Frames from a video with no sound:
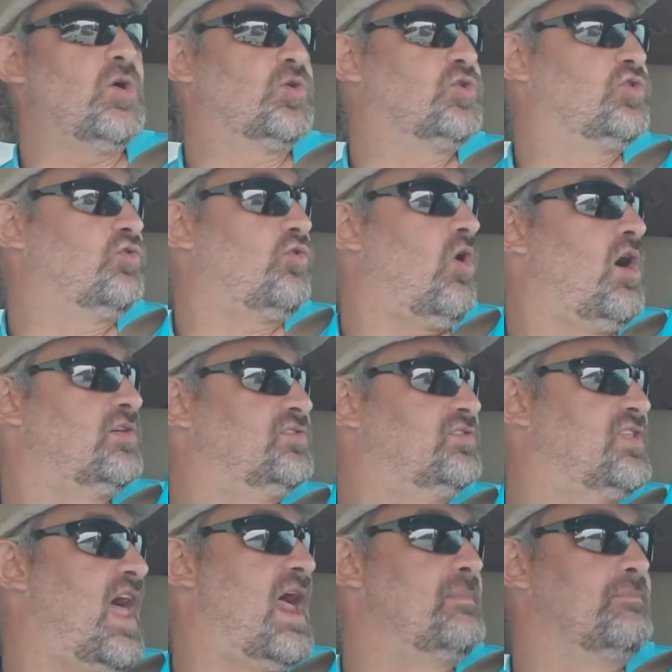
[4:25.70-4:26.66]

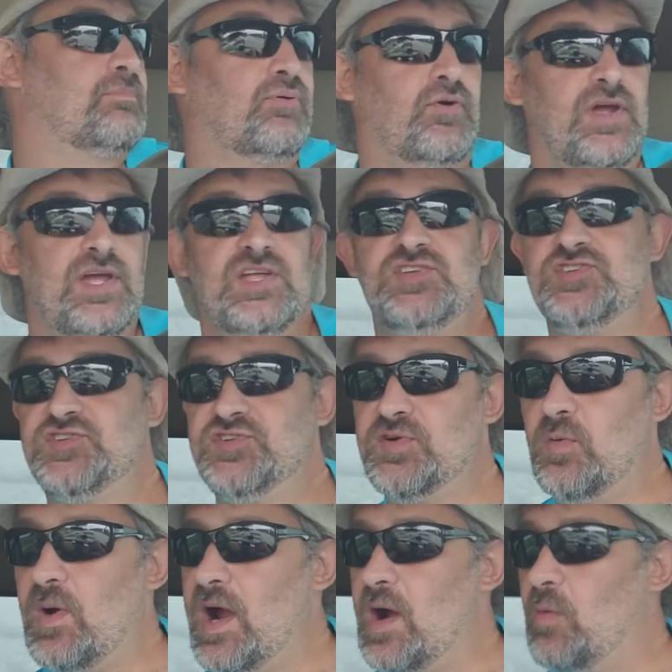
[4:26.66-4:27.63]
crossed that bridge
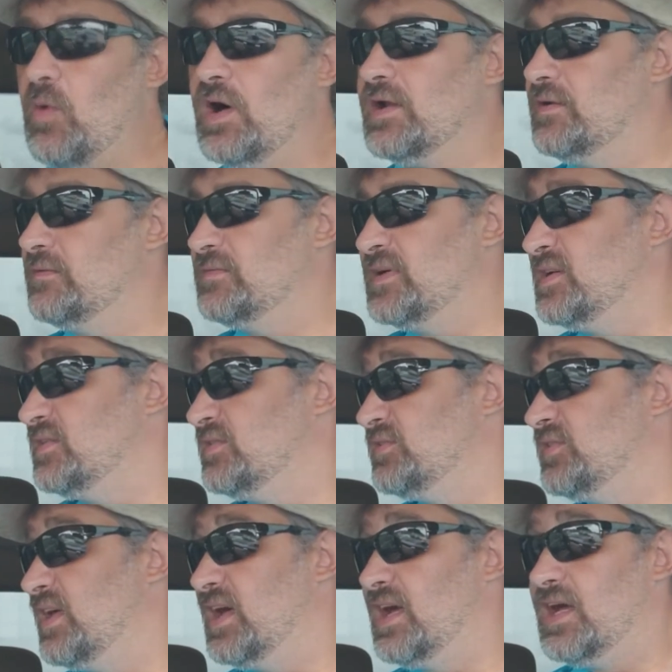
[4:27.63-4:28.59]
to where one of
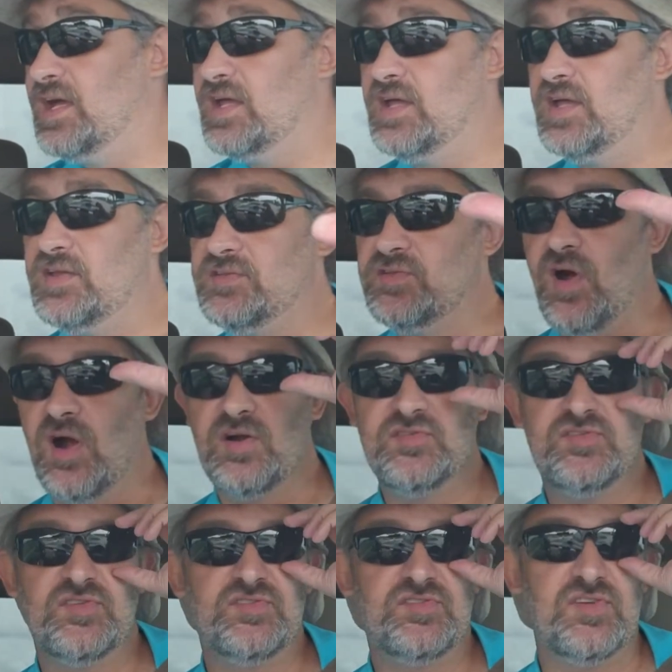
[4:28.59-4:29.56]
his
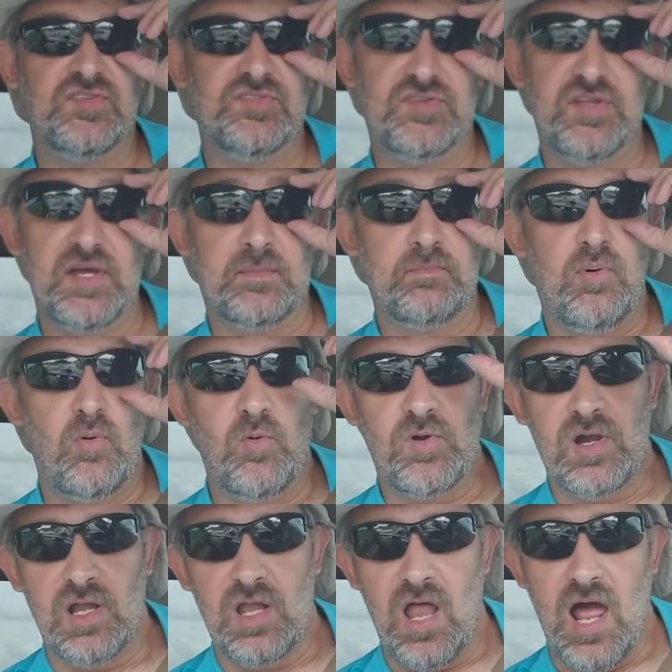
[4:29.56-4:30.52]
narcissistic
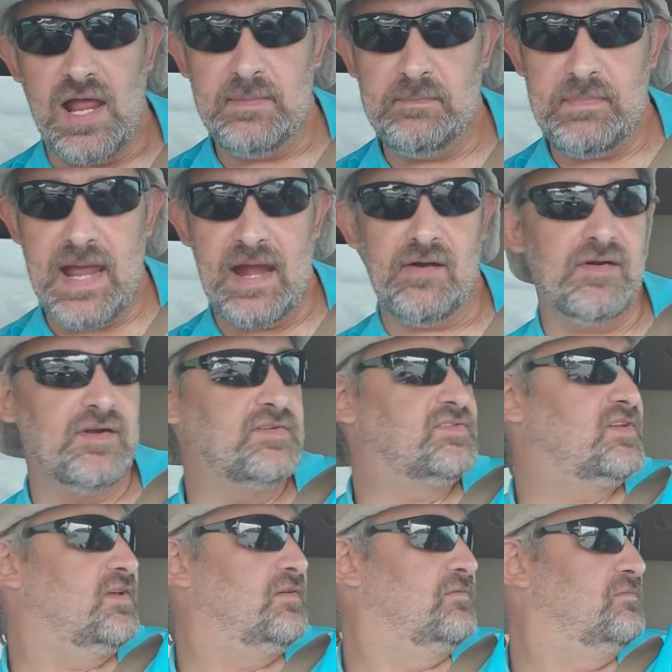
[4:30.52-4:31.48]
borderline
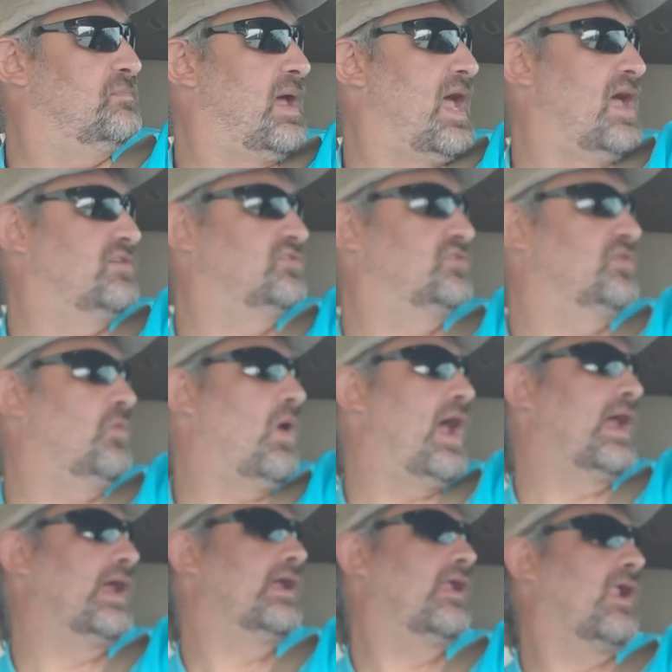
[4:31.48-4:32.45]
parents have passed
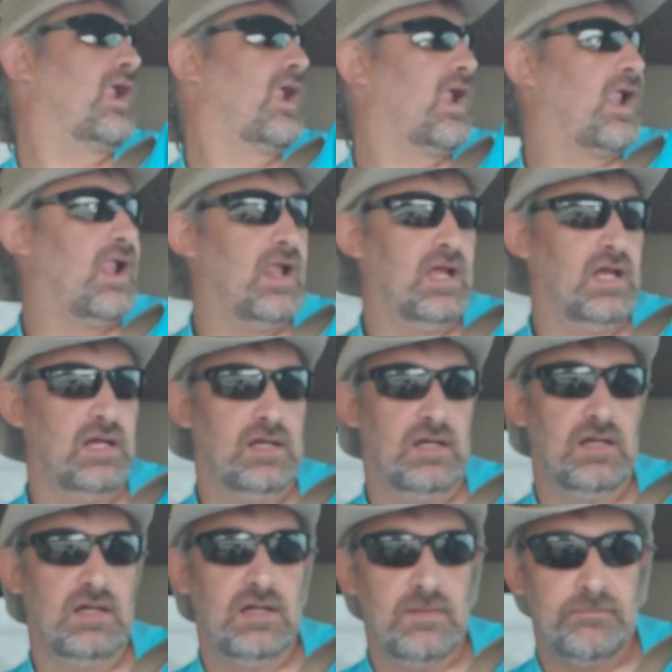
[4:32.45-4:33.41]
away.
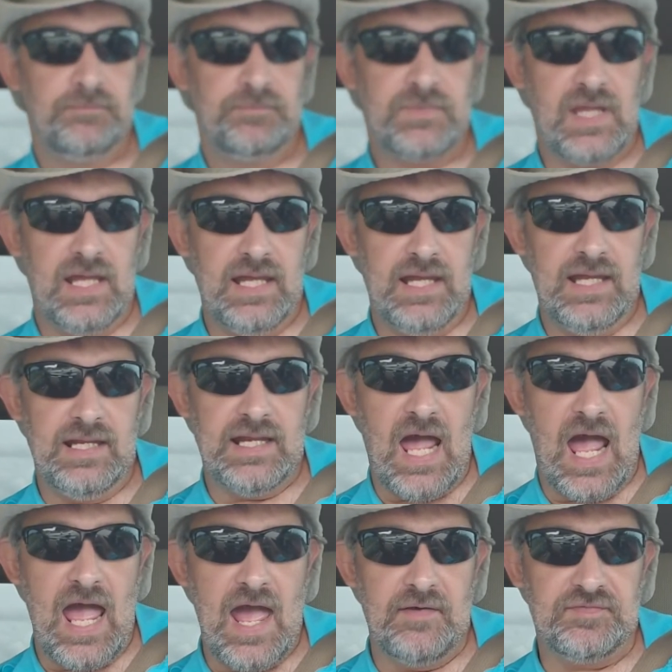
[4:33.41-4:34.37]
And
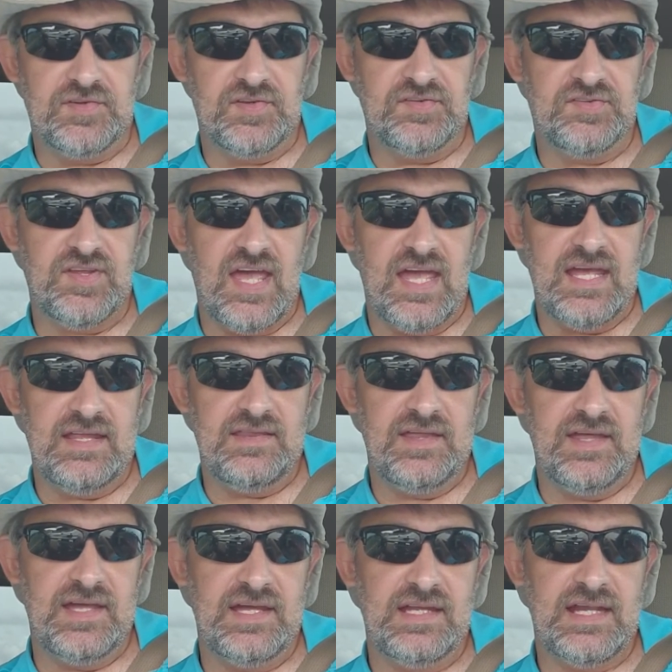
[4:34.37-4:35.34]
I have to say
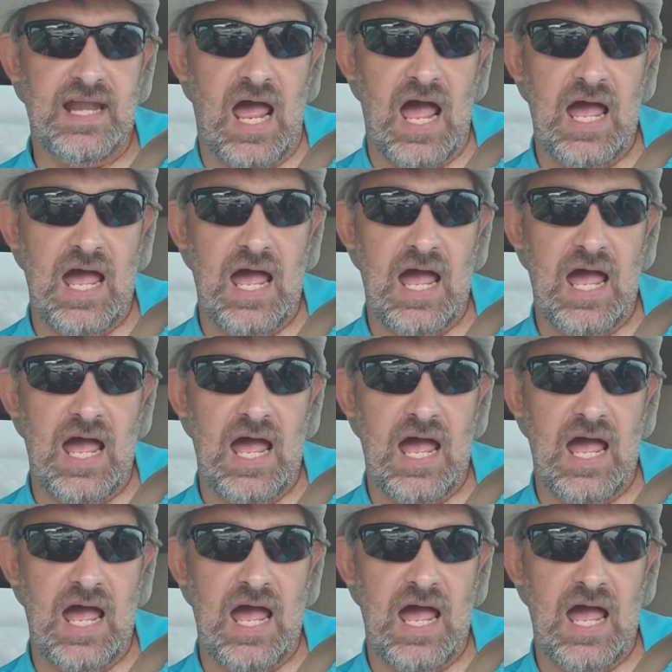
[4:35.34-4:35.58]
that